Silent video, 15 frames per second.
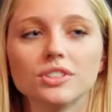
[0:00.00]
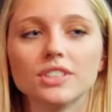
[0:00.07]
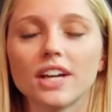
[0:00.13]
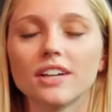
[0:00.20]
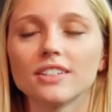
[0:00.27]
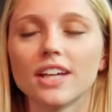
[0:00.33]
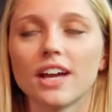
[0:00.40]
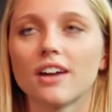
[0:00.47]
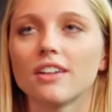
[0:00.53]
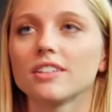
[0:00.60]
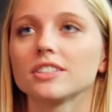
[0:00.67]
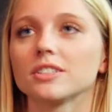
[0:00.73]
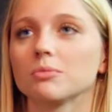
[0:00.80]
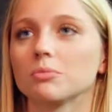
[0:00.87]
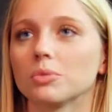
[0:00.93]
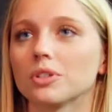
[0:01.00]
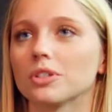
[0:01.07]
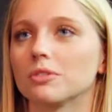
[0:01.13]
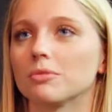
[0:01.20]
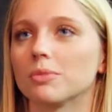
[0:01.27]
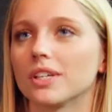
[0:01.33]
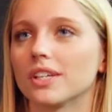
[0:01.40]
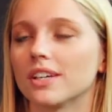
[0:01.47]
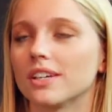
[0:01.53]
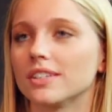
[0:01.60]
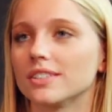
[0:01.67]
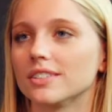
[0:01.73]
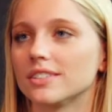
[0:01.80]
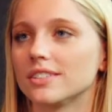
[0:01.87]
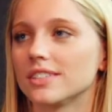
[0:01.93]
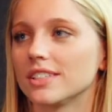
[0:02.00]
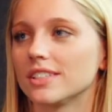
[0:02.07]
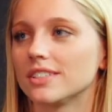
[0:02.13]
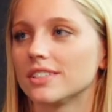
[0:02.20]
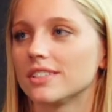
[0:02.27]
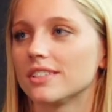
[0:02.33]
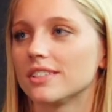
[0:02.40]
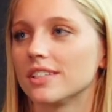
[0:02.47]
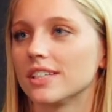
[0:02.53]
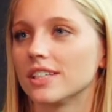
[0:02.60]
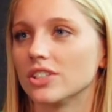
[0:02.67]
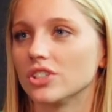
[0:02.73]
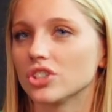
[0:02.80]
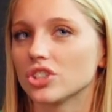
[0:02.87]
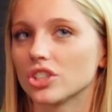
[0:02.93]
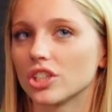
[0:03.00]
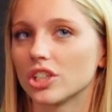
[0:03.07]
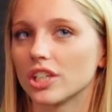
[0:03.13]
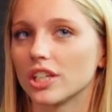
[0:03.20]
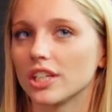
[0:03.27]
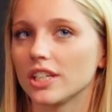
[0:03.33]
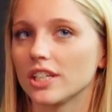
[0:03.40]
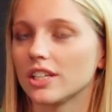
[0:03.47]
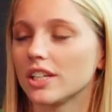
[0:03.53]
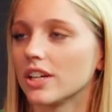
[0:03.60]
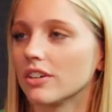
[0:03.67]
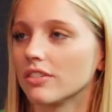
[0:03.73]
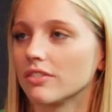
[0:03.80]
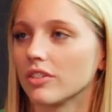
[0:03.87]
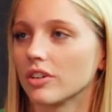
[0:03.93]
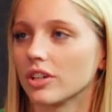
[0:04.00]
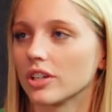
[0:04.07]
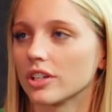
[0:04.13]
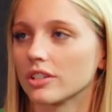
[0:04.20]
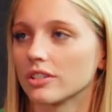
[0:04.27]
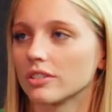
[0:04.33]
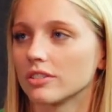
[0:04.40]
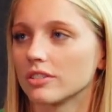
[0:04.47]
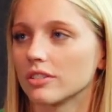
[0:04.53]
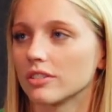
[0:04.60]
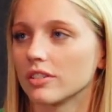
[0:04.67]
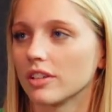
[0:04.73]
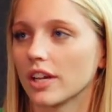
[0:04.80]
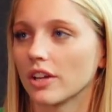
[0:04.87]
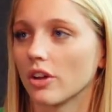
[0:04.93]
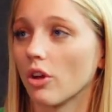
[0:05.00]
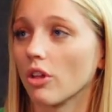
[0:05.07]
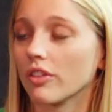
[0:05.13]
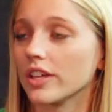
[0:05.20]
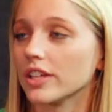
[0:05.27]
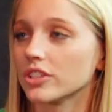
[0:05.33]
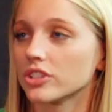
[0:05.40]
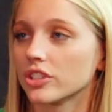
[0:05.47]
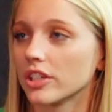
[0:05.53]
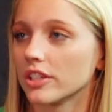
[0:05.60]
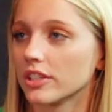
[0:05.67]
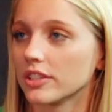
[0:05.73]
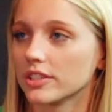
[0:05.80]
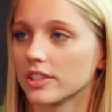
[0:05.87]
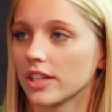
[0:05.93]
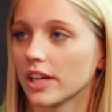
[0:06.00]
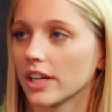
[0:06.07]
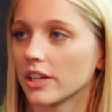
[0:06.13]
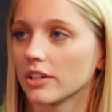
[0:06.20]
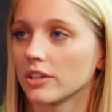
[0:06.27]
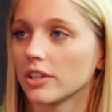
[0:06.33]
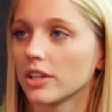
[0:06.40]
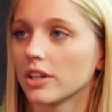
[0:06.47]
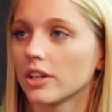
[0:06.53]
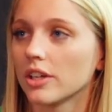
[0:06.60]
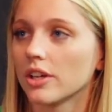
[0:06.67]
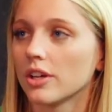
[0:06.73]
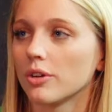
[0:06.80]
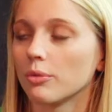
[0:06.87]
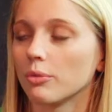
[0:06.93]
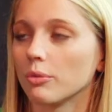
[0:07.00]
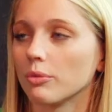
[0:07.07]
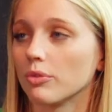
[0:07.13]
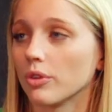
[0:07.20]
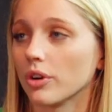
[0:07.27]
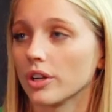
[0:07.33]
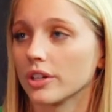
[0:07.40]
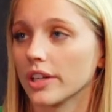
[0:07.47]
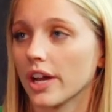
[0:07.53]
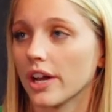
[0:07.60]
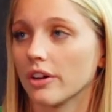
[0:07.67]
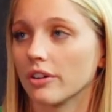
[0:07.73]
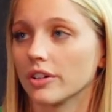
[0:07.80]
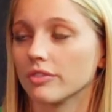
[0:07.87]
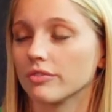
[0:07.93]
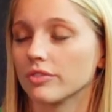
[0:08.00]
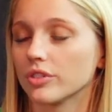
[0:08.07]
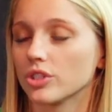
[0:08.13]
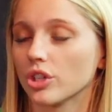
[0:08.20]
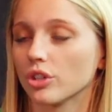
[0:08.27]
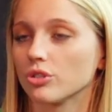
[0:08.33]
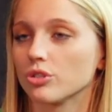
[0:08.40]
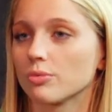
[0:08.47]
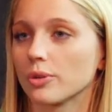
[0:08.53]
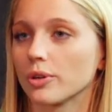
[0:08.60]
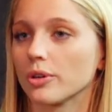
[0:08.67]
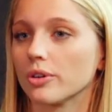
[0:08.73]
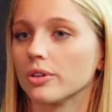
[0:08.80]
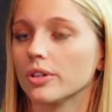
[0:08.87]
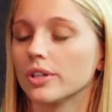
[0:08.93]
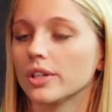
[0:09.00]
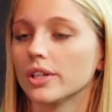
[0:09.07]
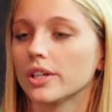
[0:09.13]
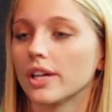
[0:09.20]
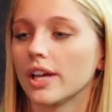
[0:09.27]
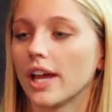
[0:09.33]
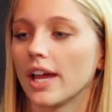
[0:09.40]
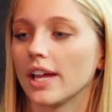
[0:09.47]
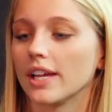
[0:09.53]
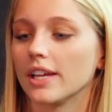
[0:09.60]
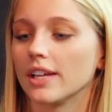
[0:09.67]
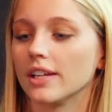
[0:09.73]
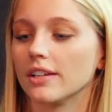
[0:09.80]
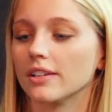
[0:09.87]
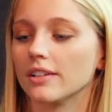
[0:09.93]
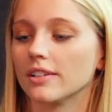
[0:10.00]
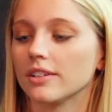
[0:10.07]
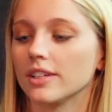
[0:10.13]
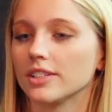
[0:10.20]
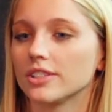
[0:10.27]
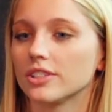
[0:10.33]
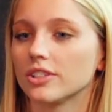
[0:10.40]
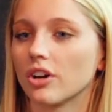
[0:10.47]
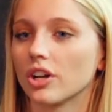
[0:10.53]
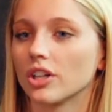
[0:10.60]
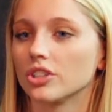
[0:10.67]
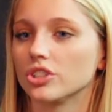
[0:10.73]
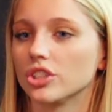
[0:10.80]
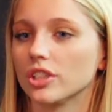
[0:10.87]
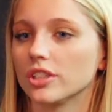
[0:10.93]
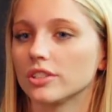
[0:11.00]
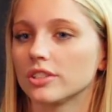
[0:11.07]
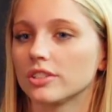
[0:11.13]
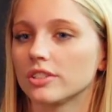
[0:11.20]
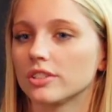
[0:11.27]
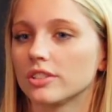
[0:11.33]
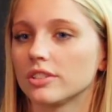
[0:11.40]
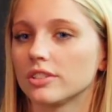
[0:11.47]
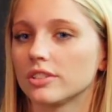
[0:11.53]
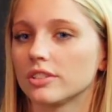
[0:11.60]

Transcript: downtown is important because it's the history of our, like all the history that's there for our town and for Jonesboro and it's not just